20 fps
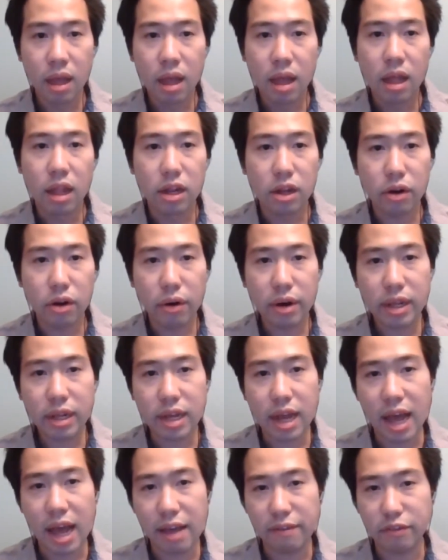Learning the
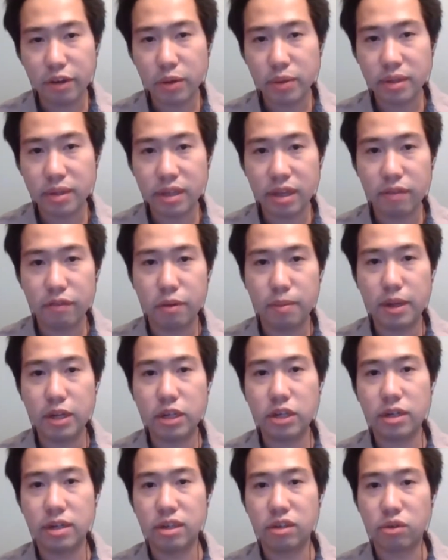high frequency
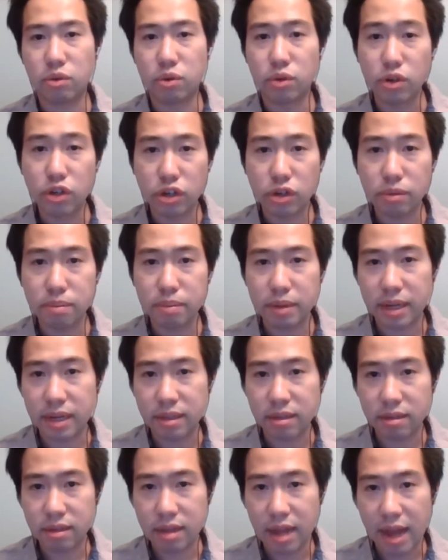information is crucial
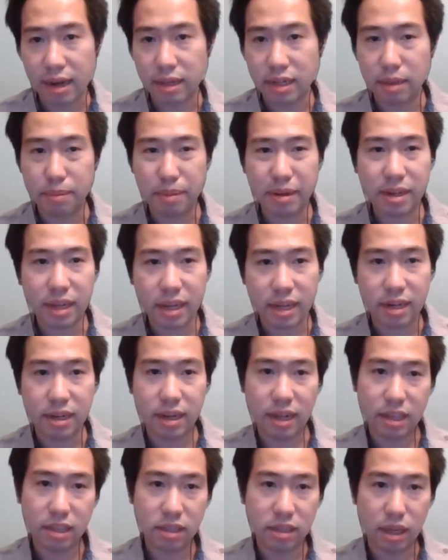because that typically
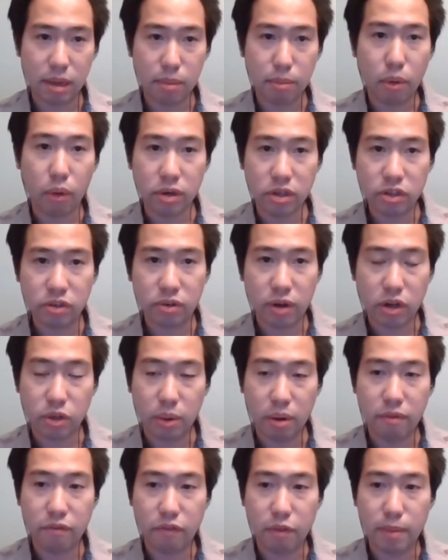contains the important structural
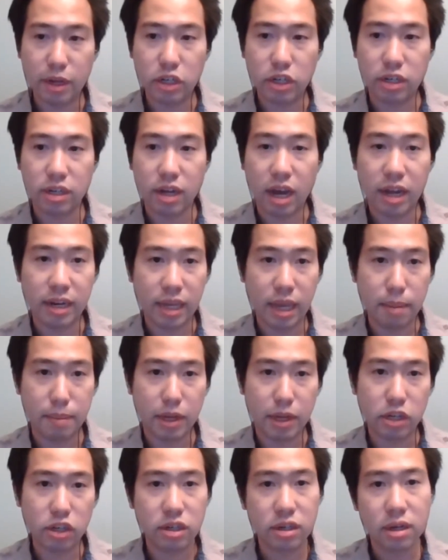information on the
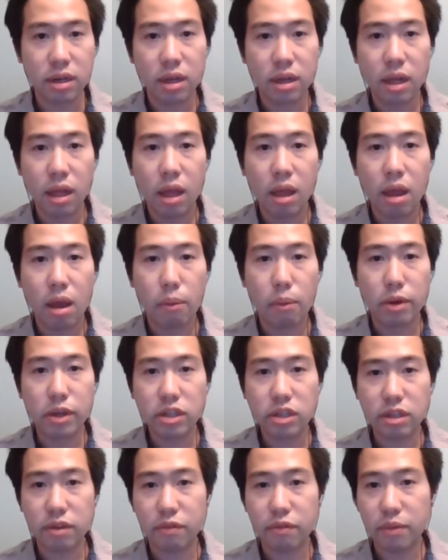image. We
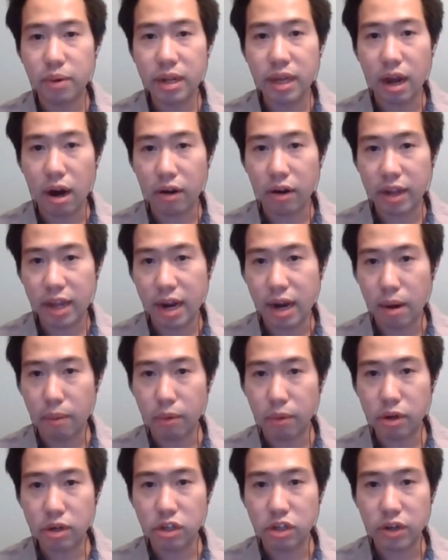use the 3D Arcan
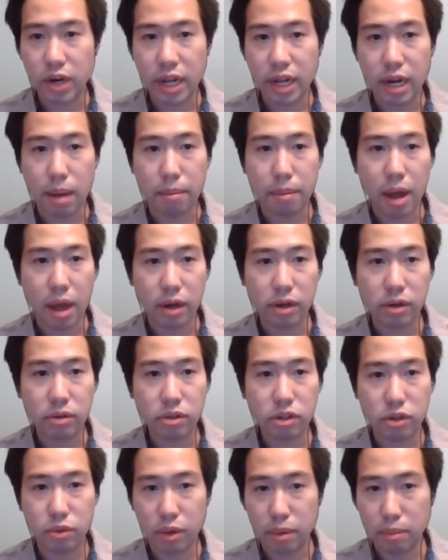network to train a model
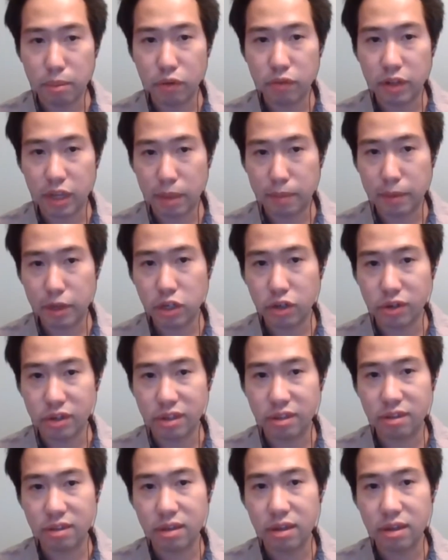to remove the image noise.